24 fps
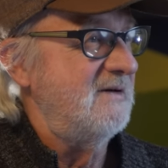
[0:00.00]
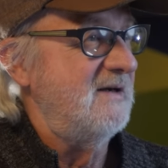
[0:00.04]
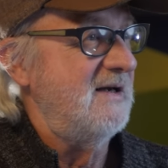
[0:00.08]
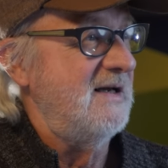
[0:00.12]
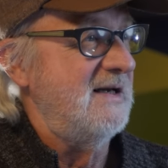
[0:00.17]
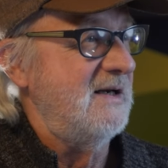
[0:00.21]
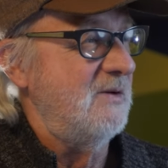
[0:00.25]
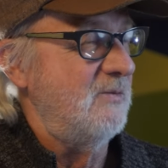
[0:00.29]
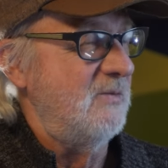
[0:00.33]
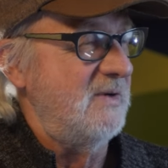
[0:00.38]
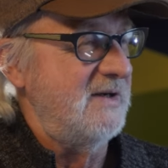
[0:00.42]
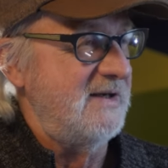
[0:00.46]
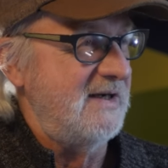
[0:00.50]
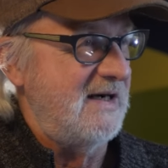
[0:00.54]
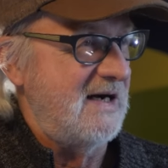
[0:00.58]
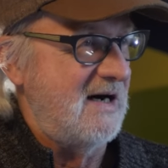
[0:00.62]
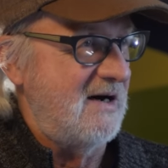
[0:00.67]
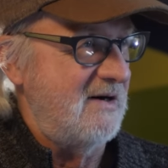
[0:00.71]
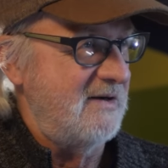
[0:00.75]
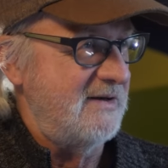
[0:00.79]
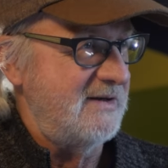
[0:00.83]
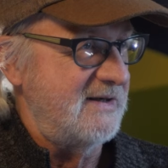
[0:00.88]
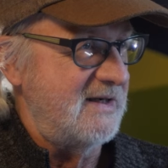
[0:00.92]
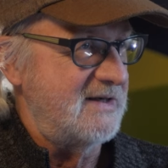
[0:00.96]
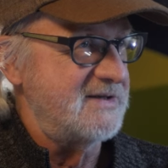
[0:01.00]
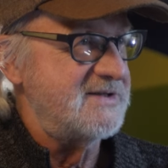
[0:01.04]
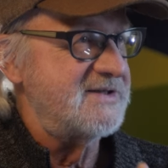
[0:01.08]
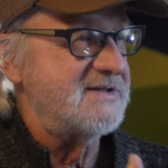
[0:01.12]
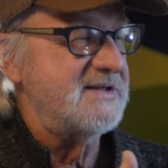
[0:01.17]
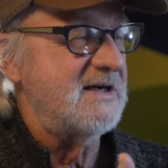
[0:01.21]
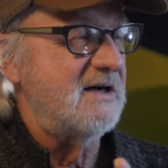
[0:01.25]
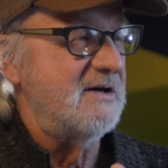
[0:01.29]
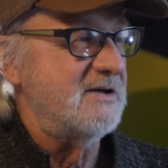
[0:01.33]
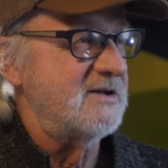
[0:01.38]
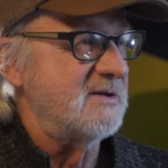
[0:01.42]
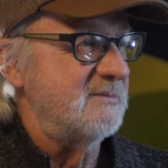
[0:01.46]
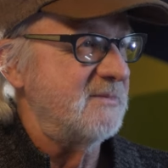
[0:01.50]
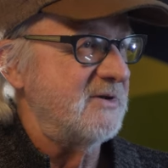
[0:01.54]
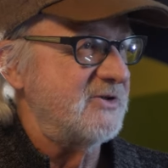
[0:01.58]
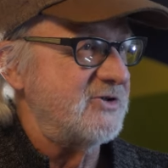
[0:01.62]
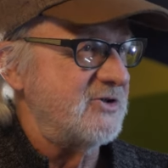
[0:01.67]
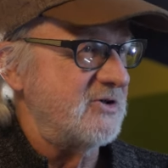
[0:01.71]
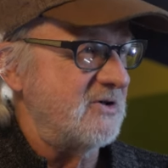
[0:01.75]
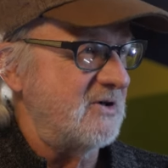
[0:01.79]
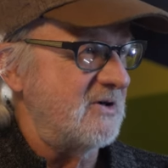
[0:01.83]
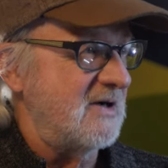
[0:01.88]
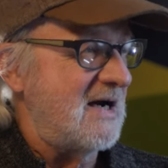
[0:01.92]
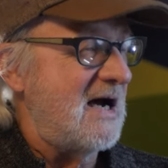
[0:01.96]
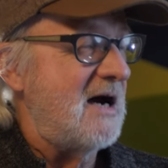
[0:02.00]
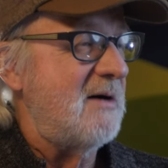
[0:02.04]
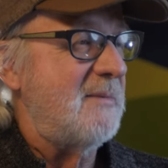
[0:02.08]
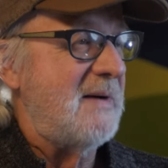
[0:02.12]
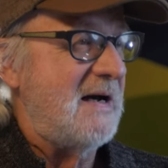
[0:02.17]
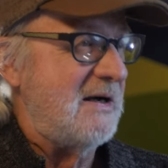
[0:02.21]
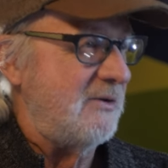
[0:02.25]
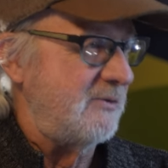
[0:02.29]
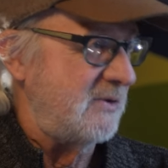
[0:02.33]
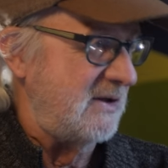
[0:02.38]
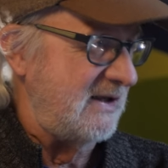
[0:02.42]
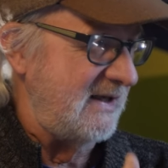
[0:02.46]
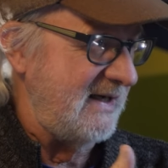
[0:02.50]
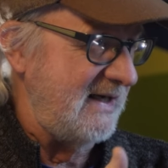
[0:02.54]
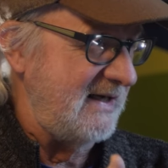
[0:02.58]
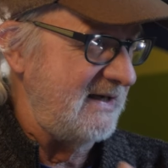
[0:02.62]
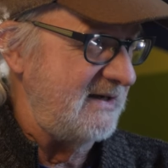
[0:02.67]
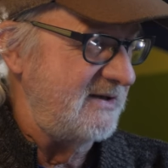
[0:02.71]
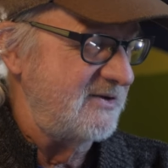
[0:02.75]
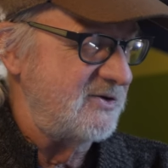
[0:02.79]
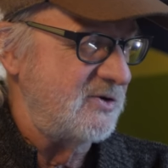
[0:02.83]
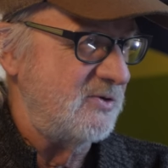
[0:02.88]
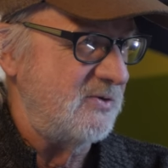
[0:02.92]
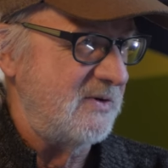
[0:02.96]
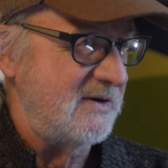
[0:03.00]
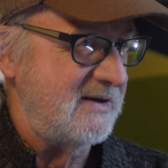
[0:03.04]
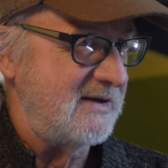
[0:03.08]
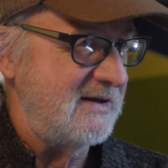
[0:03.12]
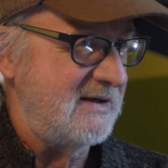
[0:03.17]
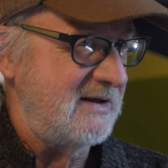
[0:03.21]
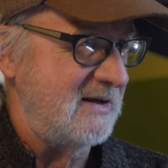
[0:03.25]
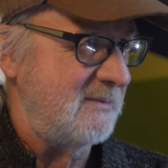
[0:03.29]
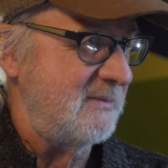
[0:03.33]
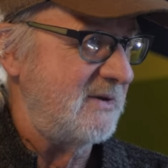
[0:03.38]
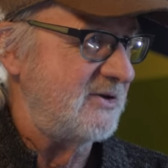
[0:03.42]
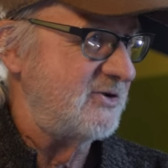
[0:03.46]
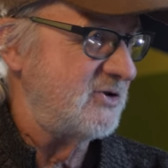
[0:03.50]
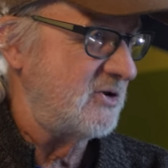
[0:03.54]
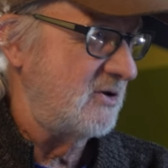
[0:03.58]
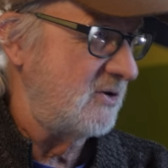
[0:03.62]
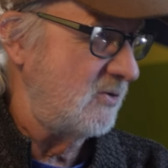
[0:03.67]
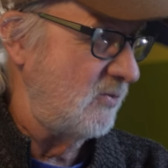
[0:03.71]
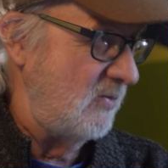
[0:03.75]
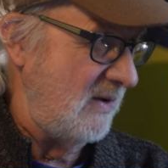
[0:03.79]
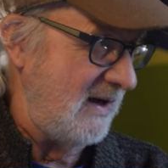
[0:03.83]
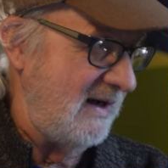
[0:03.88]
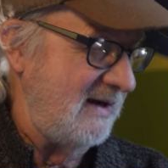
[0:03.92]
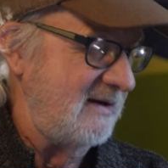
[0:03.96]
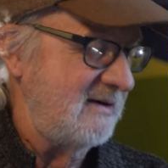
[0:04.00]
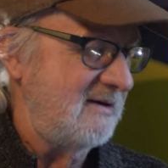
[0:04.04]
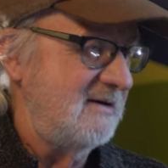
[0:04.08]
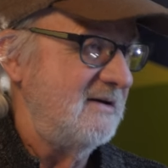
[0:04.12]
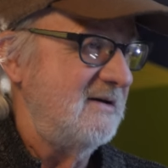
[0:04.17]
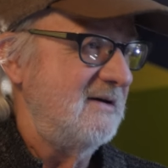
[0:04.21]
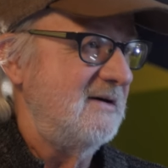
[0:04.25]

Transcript: And then when the garden does start to mature, how am I relating to it in a mature way